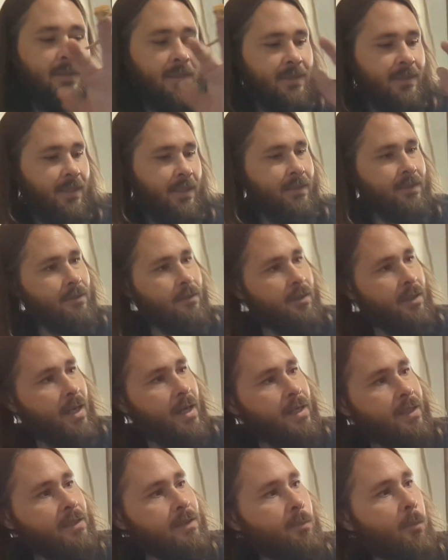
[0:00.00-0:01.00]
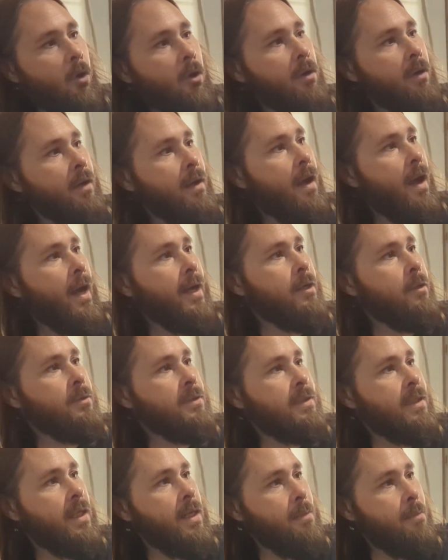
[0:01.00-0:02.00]
These things are kind of small. I
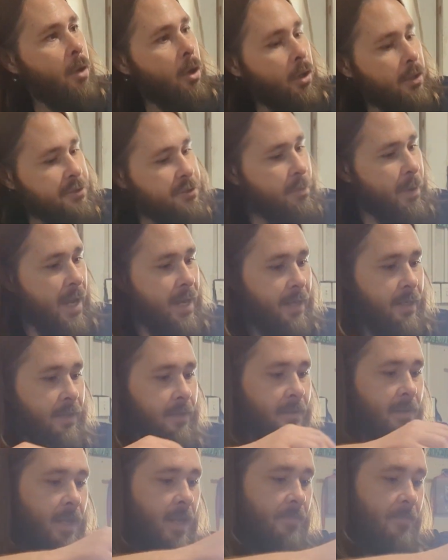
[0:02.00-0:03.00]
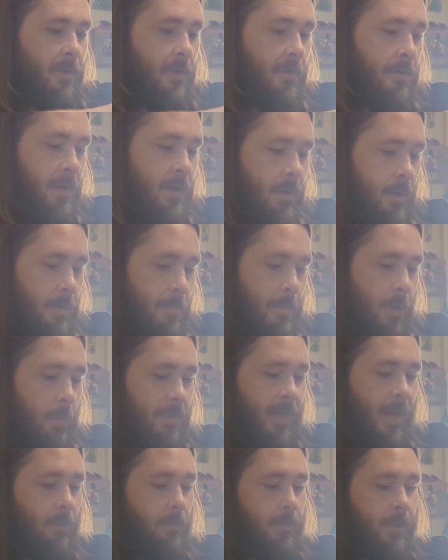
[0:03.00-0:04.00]
don't see any bulge back here yet though, but
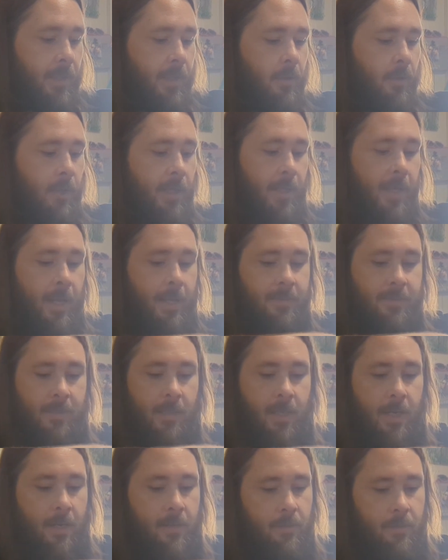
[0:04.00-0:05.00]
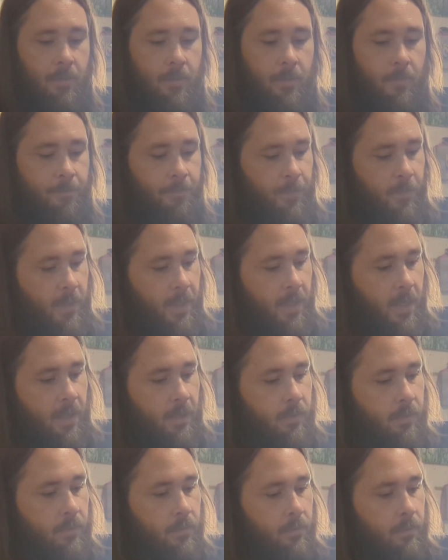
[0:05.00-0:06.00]
without really looking at
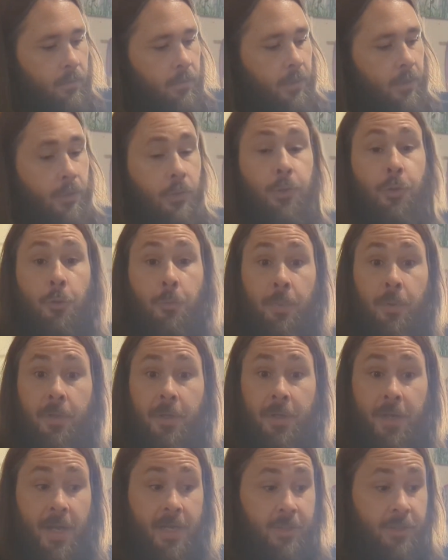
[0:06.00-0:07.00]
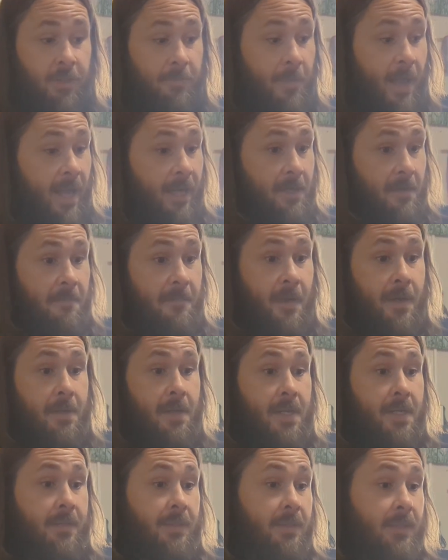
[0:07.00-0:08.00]
the loop and actually
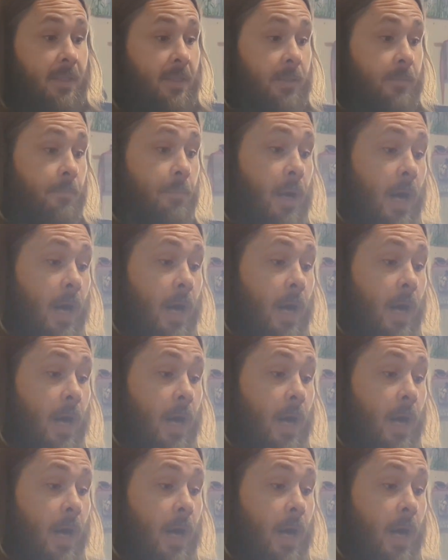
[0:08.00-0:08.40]
magnifying it and seeing